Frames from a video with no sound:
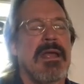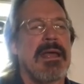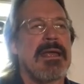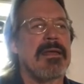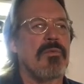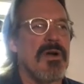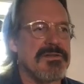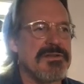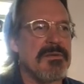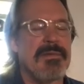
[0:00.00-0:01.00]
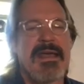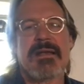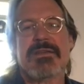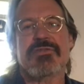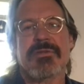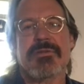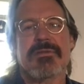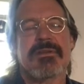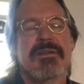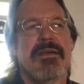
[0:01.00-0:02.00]
and watching them hack each other
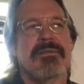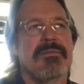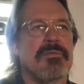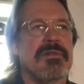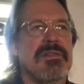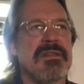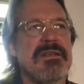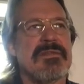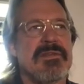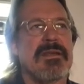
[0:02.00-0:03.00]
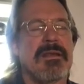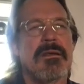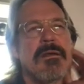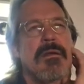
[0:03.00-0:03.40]
to death, releasing